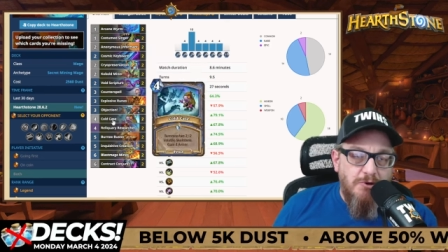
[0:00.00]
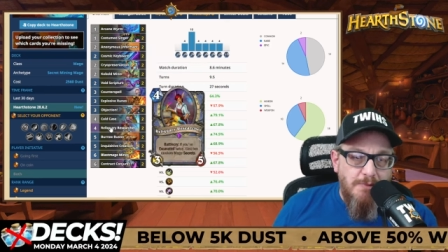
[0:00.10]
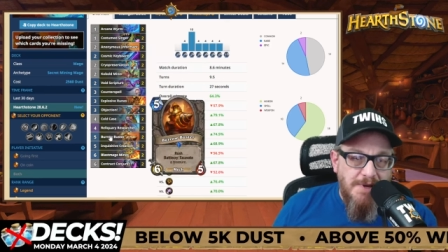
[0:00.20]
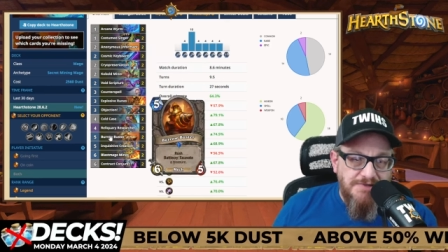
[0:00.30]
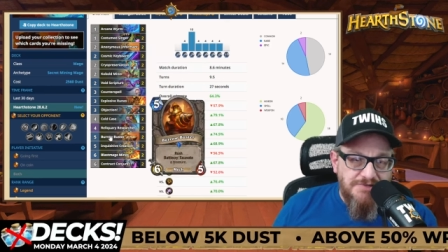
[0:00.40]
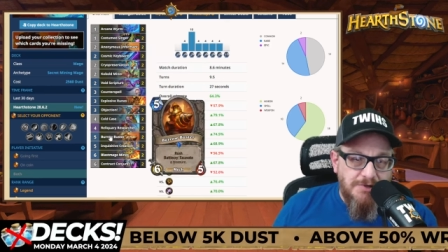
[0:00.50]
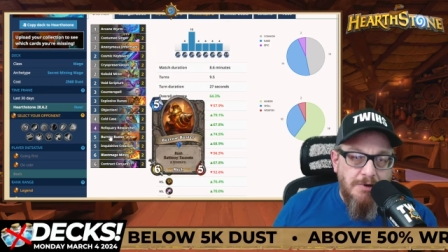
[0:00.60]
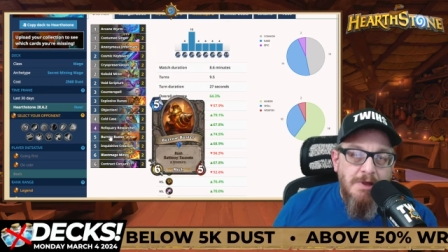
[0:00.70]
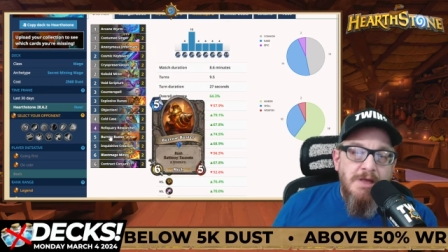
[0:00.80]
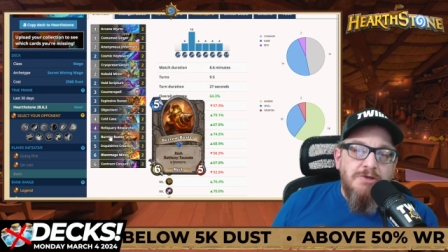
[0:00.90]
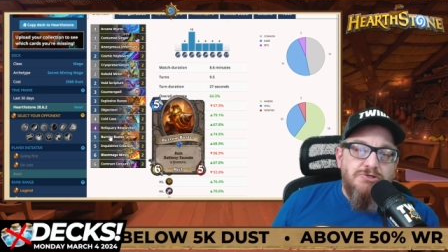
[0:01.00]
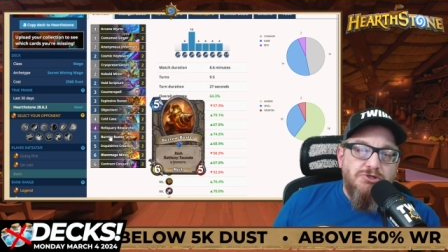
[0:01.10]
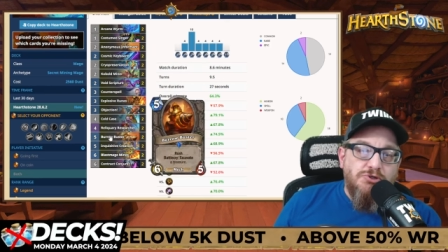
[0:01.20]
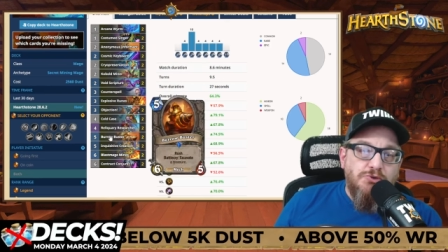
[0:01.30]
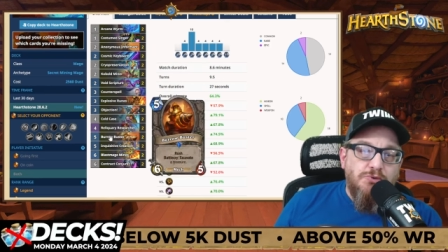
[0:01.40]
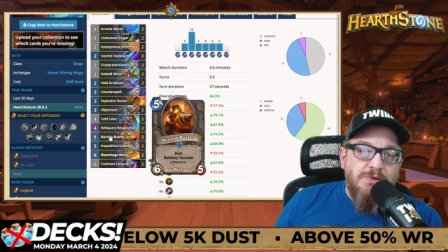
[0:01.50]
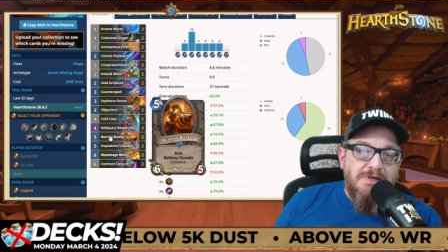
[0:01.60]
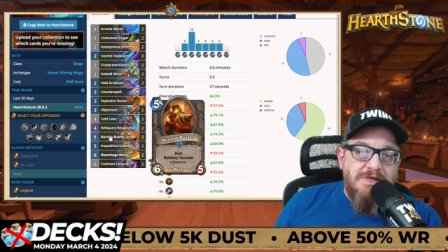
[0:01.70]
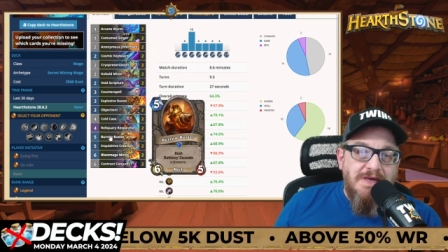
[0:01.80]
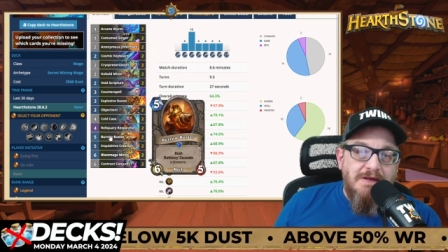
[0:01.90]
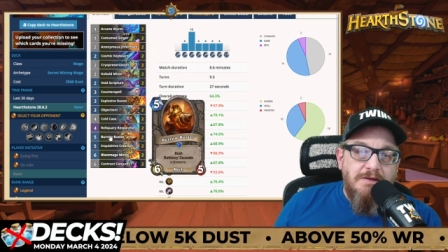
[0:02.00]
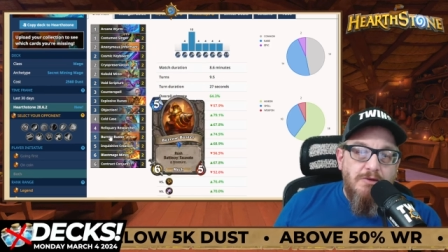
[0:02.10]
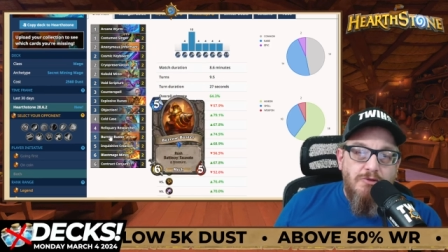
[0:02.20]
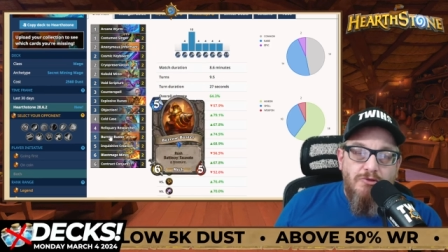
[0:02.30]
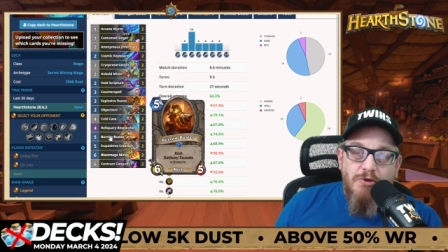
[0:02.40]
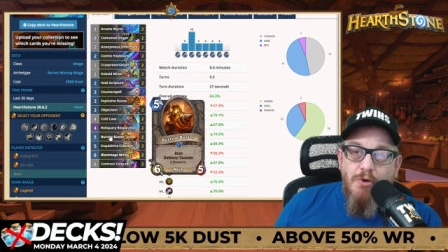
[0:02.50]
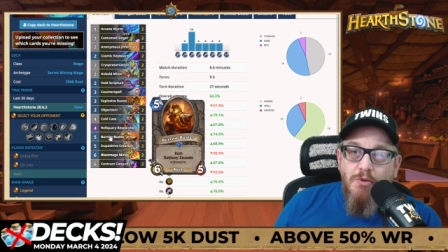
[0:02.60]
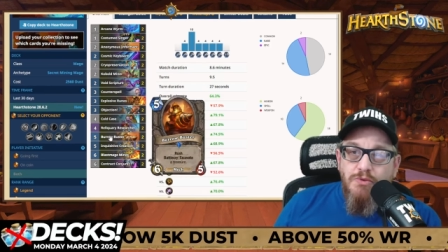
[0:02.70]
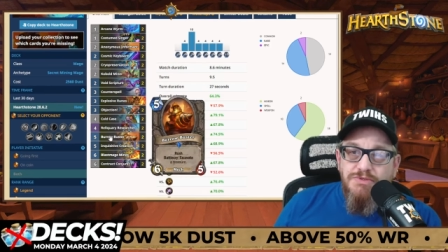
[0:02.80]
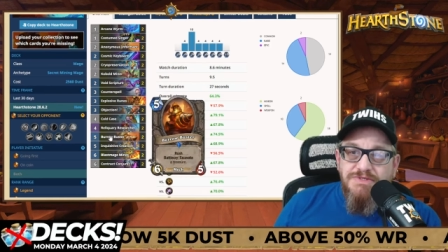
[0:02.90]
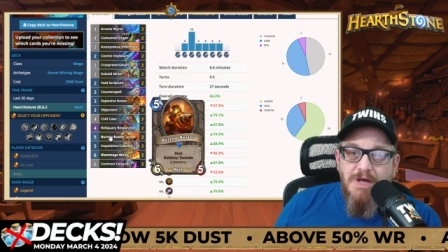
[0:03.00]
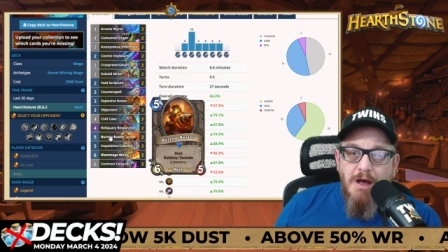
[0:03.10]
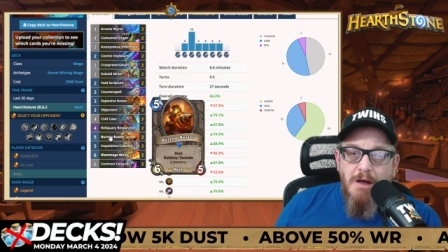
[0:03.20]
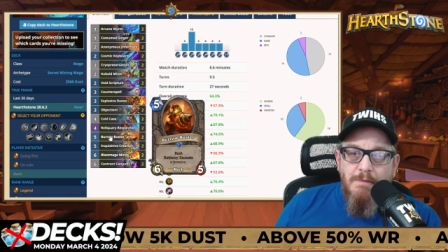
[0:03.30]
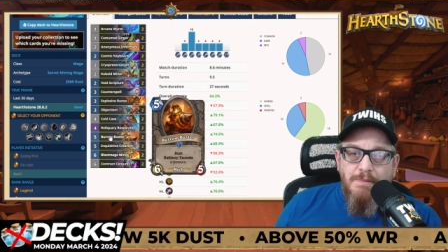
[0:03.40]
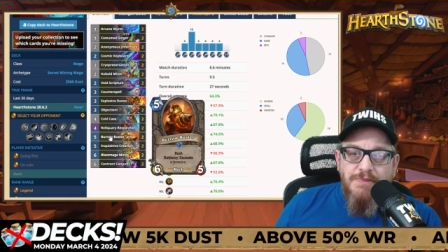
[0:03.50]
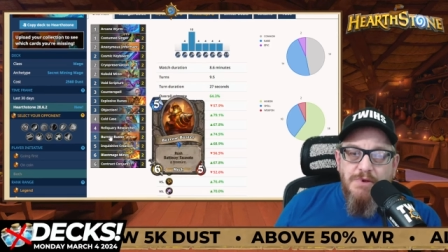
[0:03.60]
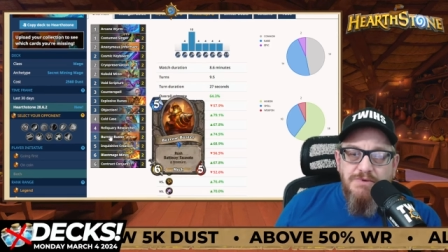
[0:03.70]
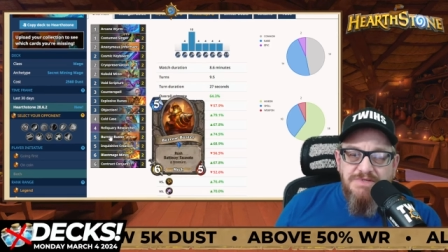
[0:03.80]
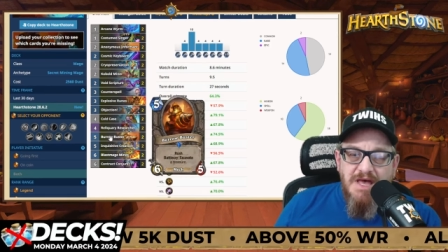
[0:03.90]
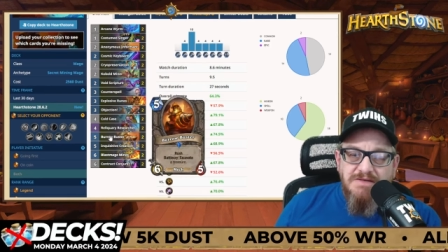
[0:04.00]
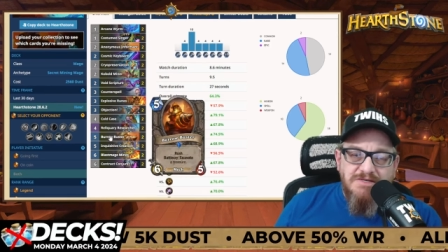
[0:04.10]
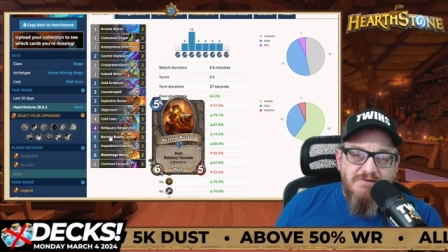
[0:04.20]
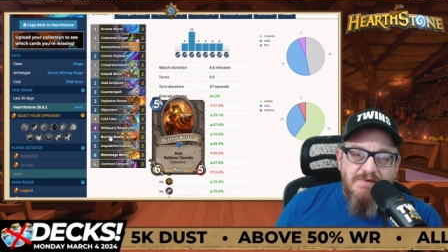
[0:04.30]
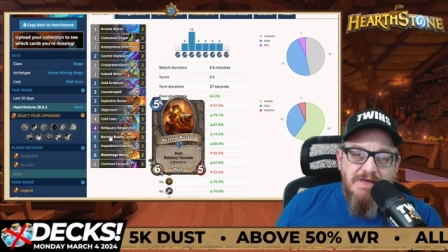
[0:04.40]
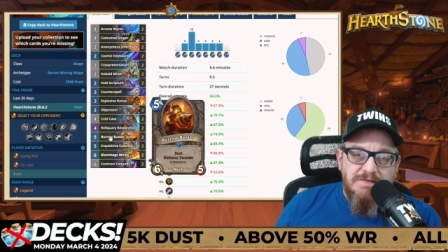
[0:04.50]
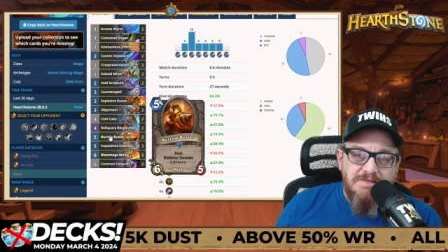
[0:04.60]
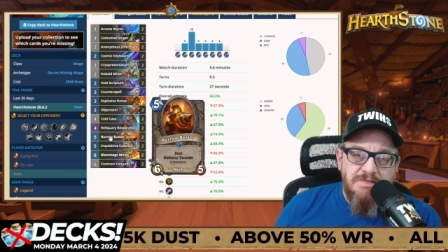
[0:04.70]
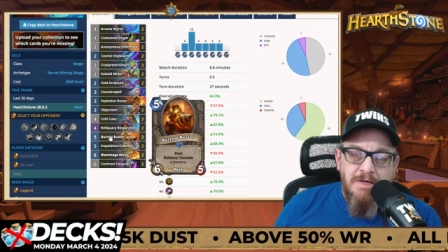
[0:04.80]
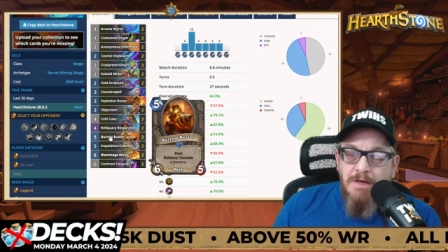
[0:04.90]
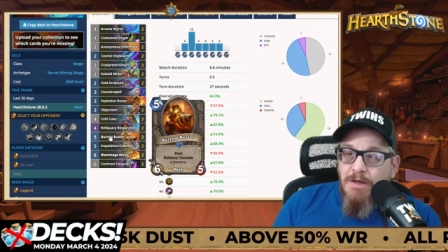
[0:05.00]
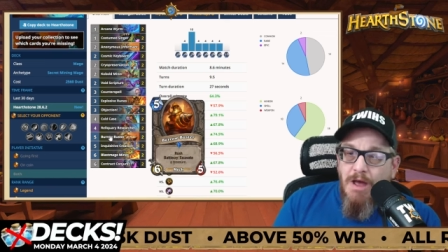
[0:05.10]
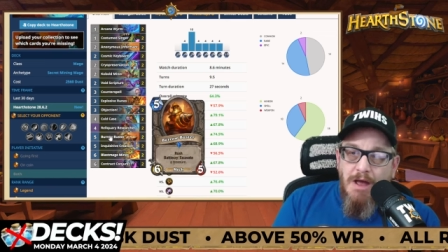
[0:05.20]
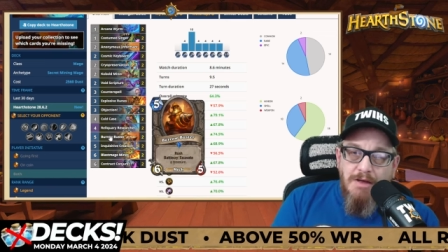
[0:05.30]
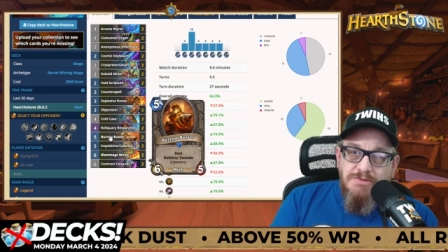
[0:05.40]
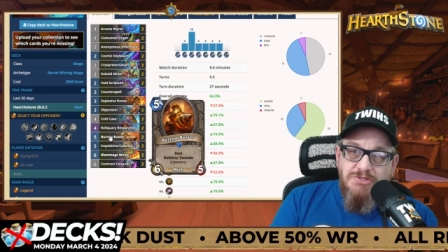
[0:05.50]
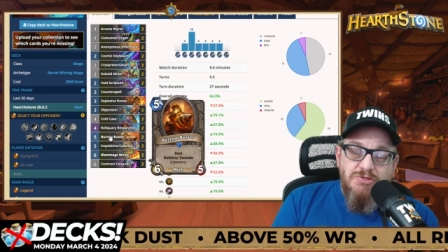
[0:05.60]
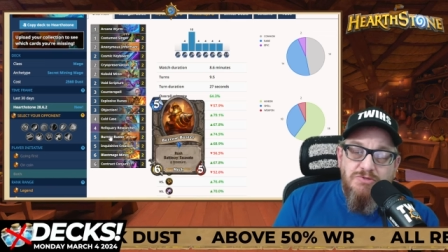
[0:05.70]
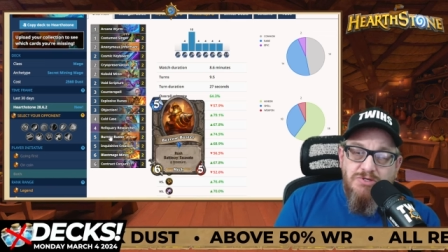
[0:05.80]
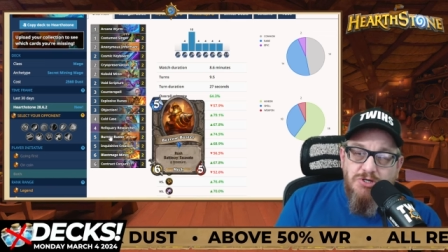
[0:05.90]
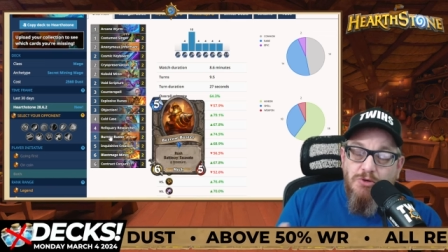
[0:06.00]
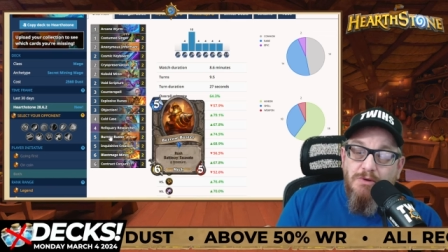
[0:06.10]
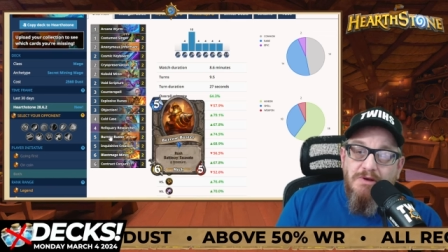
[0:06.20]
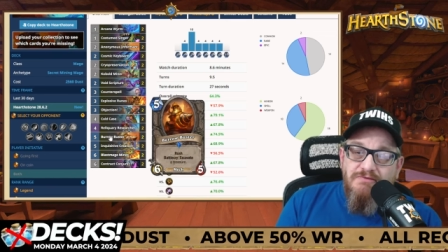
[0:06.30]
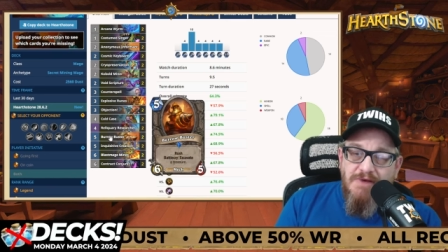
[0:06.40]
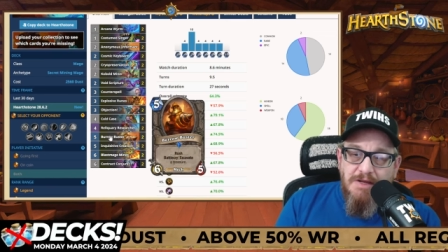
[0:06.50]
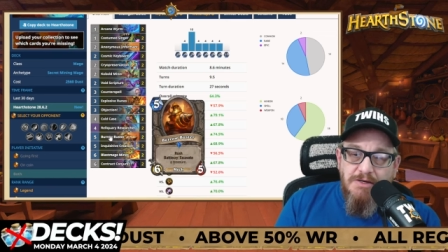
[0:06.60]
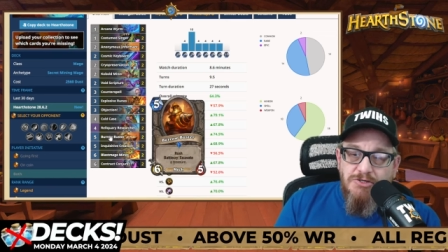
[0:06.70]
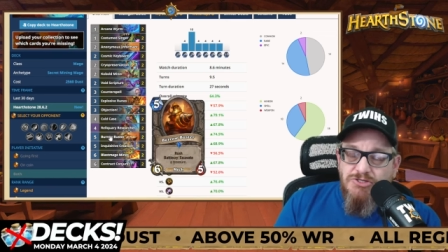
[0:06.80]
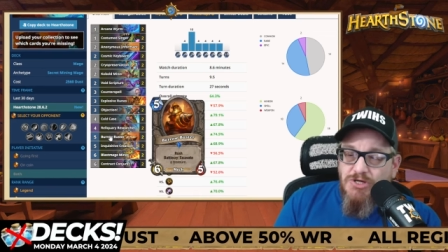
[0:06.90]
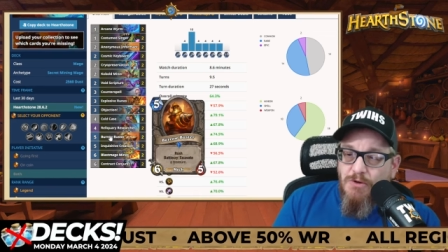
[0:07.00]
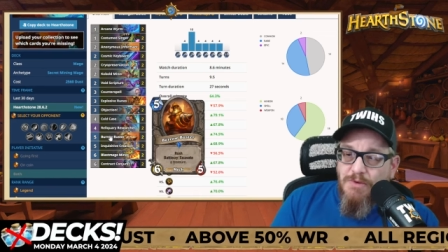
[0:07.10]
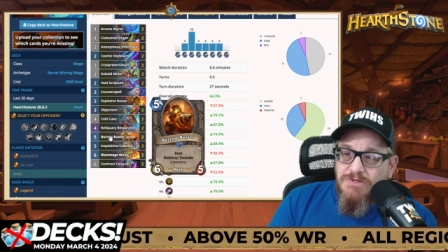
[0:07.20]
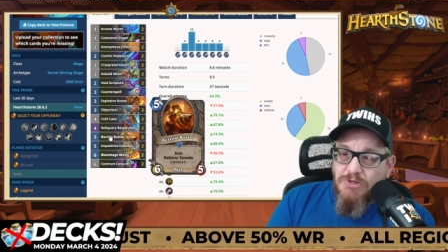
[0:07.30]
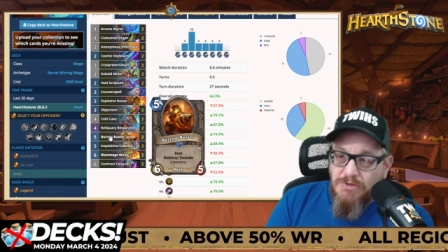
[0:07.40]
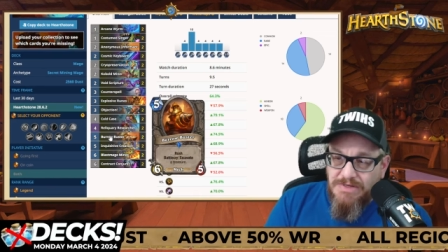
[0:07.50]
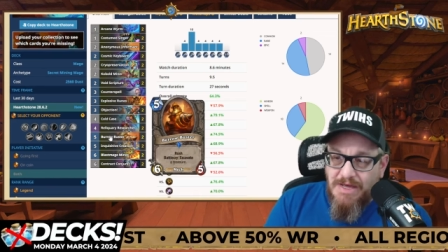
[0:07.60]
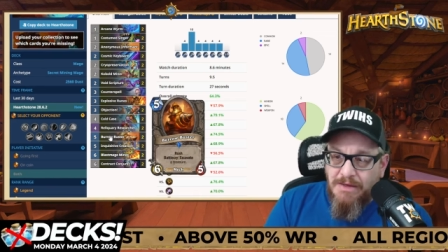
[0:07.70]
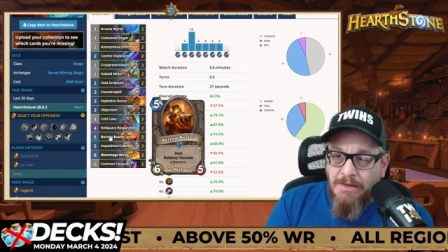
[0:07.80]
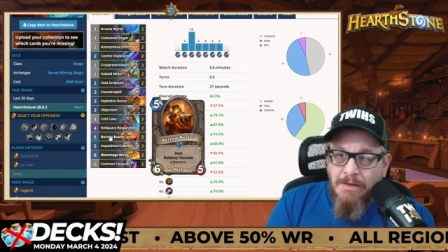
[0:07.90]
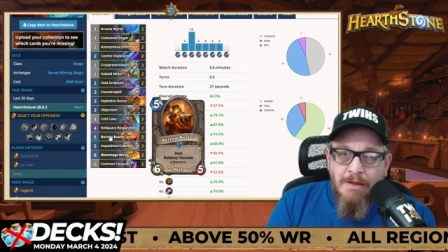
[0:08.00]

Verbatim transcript: Buster to get those excavates to your advantage. So it's a good deck.